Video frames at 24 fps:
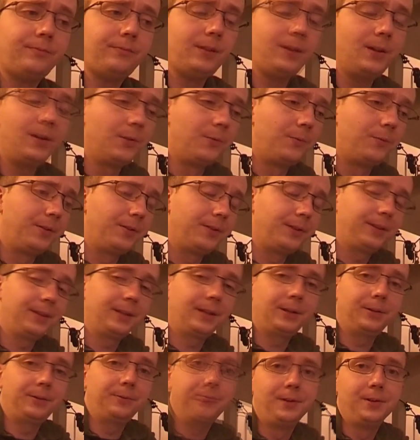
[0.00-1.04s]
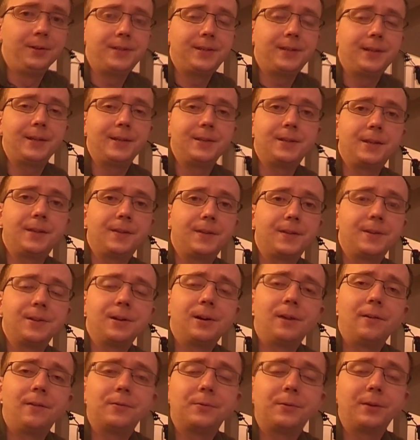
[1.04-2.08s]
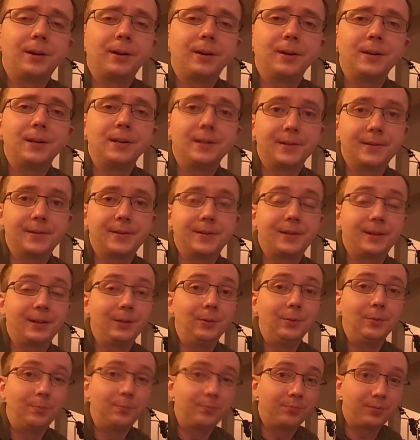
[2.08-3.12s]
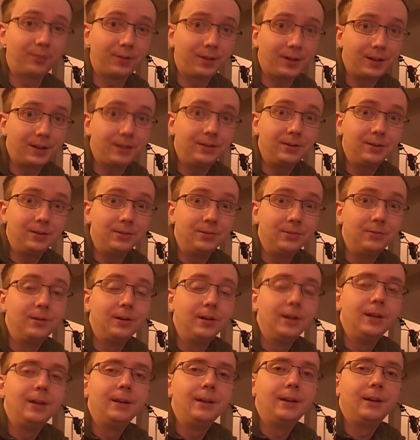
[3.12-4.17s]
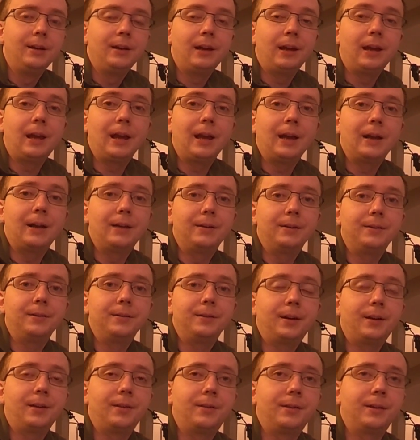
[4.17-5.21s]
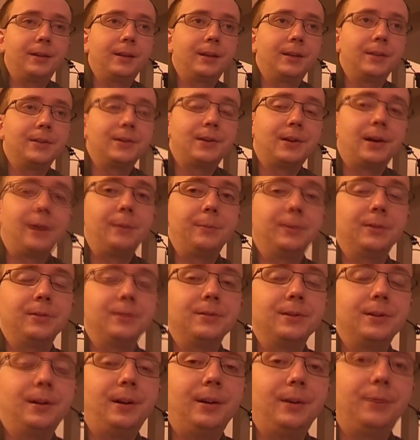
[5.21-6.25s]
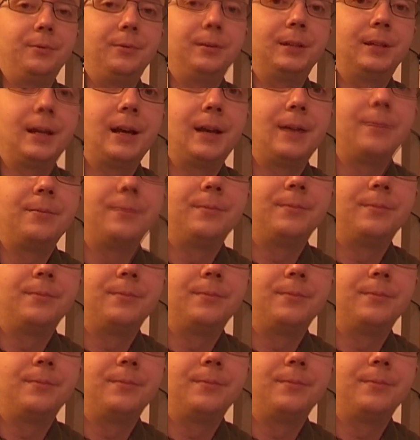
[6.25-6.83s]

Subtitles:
The one thing that I will say is that the software is still pretty new, and I think as time goes on, it will get